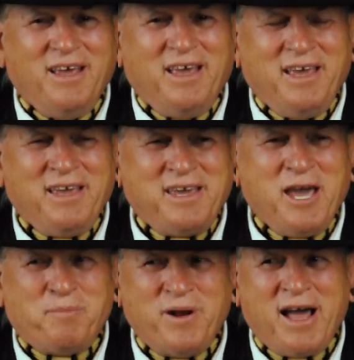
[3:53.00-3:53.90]
he
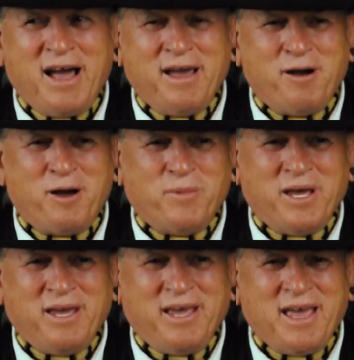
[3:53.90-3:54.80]
kept an eye on
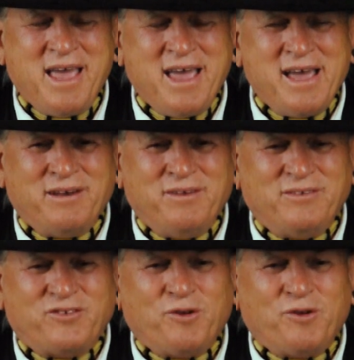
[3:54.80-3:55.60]
me, and